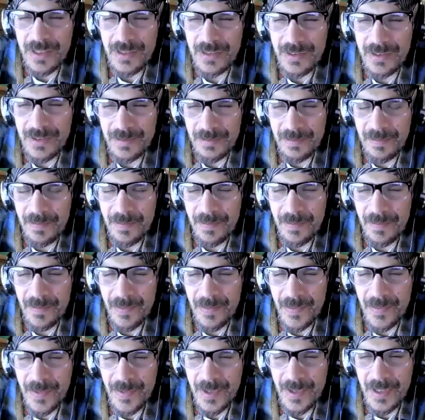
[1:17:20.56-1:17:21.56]
is the only design
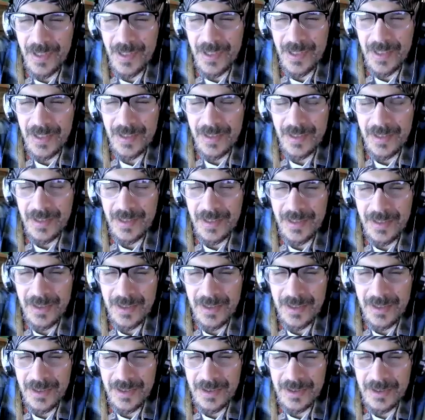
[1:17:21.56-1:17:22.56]
I can stand
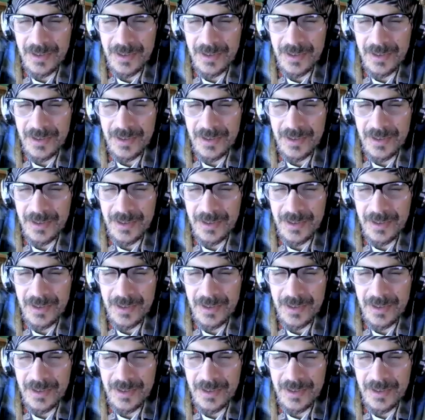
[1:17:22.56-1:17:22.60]
of